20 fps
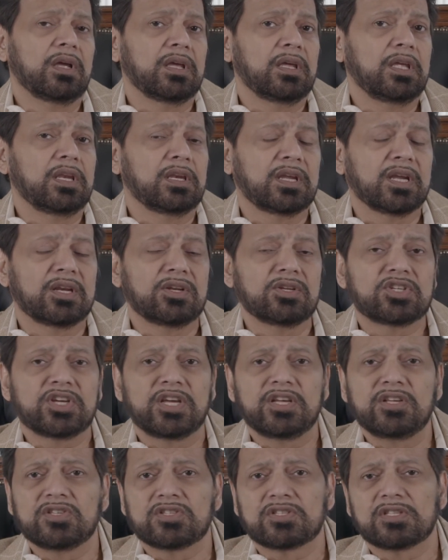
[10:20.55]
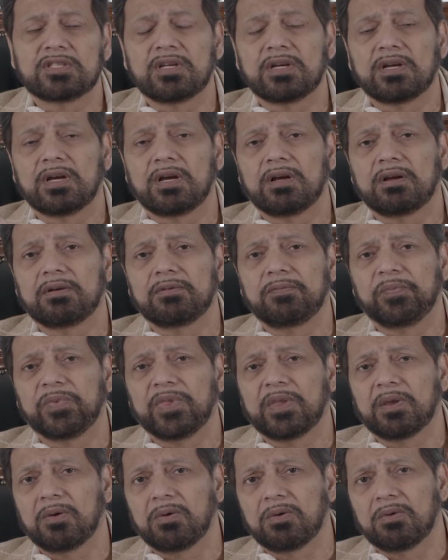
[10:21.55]
it can change the
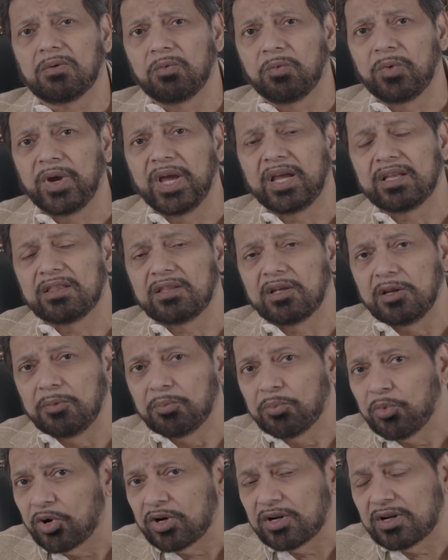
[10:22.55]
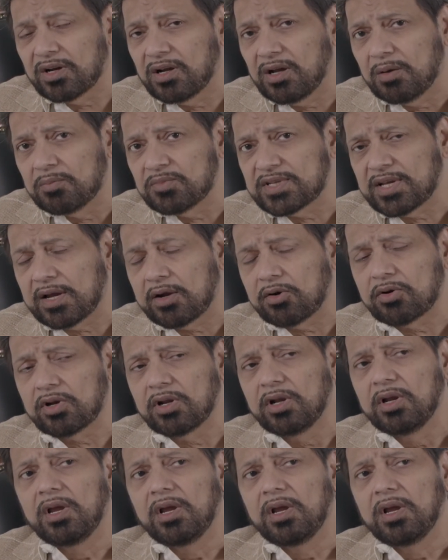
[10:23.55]
way the report comes out.